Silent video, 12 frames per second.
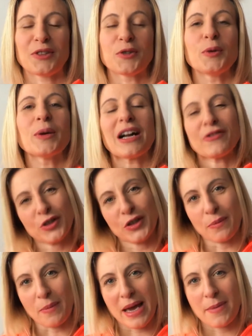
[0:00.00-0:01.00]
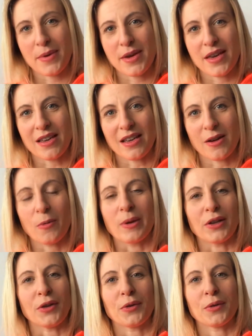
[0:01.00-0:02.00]
to look after the baby
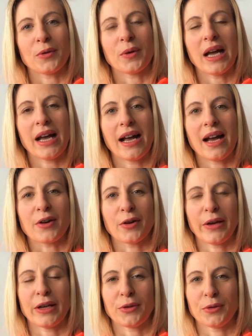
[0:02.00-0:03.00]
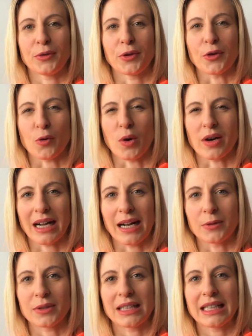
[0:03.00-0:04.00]
when you are going to do your
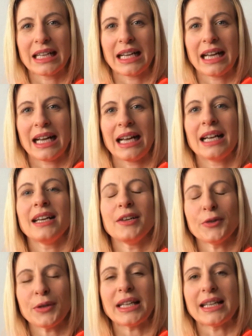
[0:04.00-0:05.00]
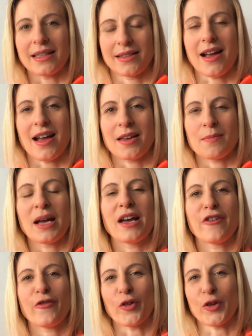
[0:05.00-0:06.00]
workout. You need that time
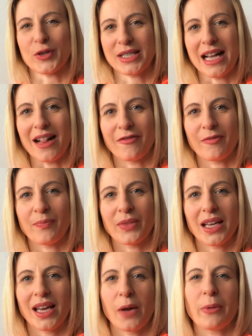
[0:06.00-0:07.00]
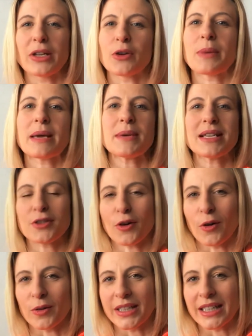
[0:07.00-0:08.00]
for yourself. When your baby is
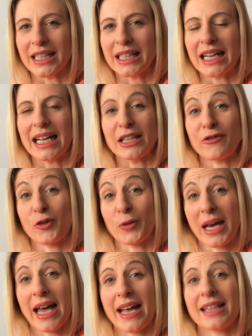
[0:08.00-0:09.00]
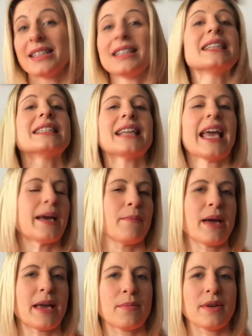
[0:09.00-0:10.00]
older, and if you can, take a
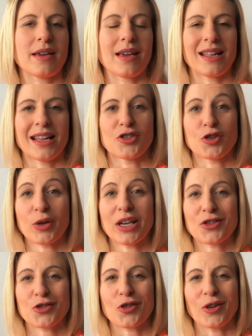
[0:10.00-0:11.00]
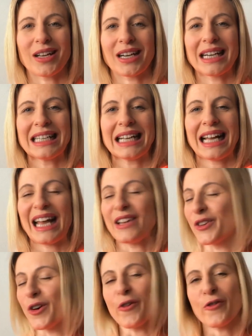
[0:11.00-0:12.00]
baby in a jogging stroller
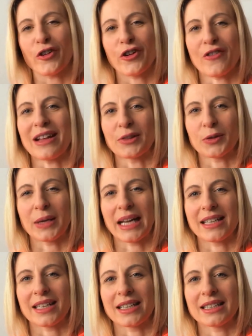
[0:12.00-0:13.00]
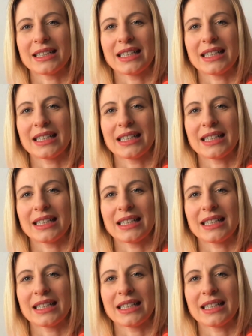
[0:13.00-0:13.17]
and go for a run together.